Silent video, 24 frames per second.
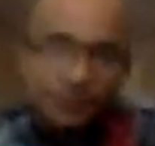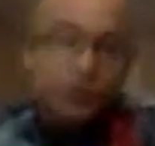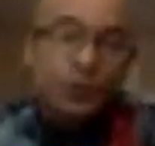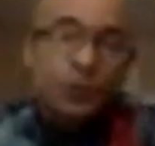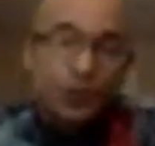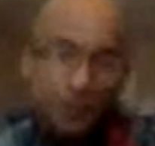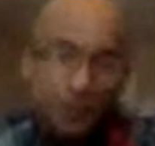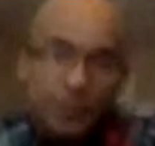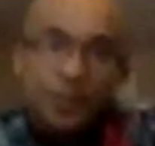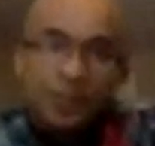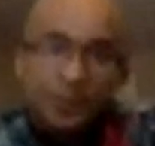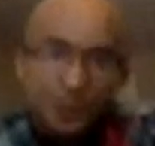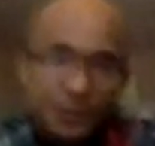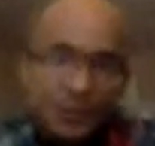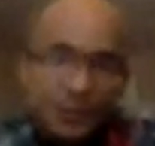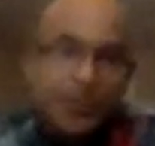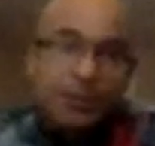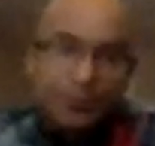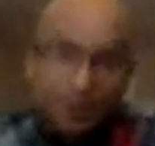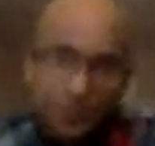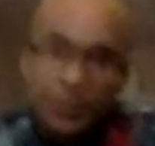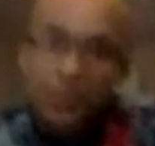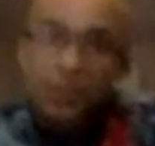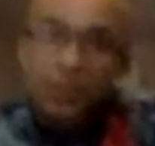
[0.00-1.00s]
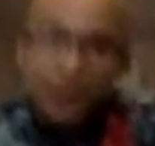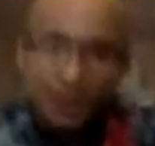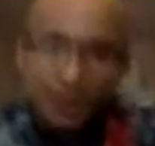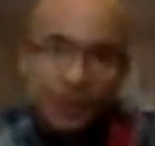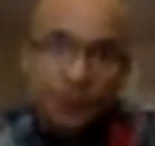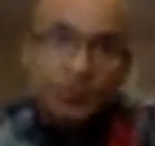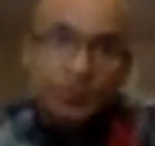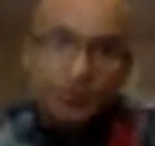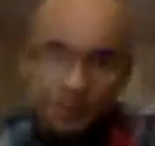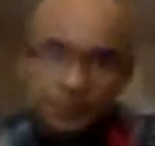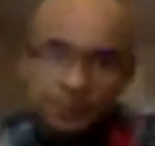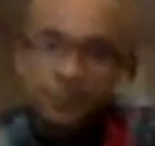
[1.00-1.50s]
or metals that we know,
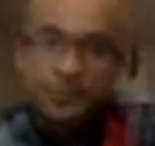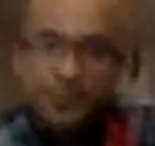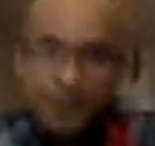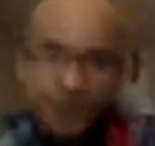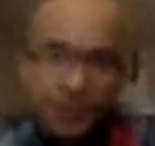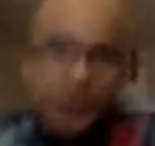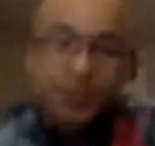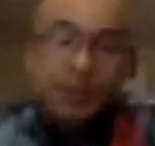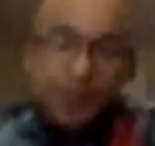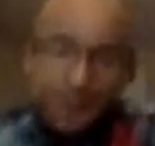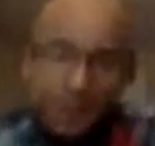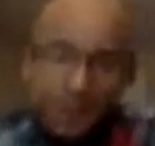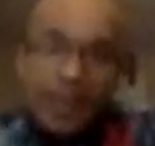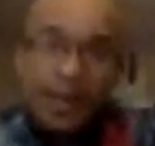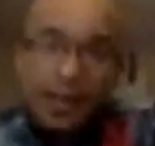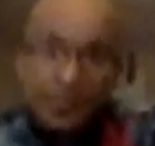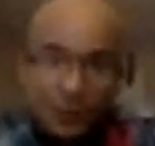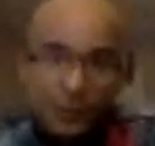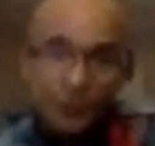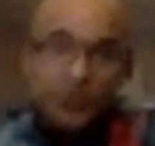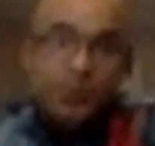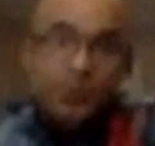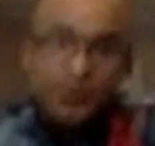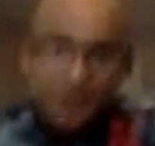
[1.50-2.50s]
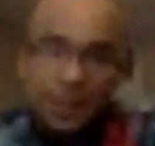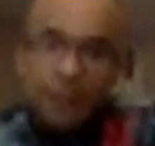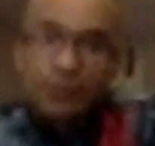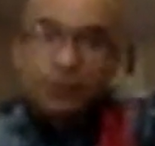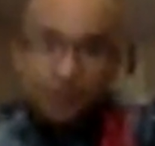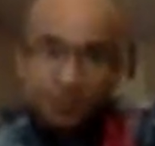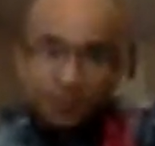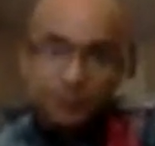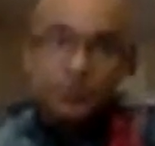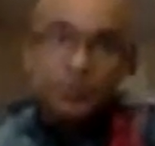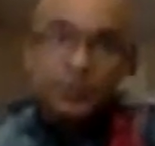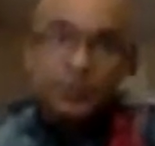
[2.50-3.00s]
and alloys that
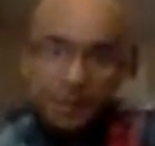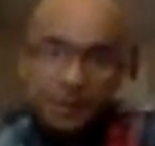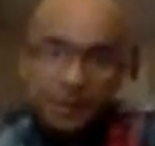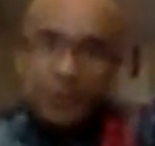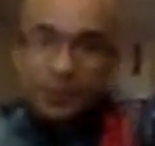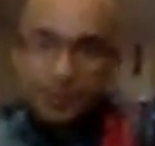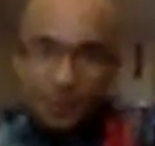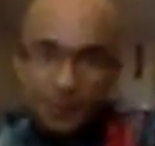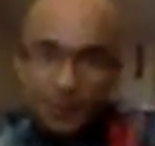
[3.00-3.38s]
we know,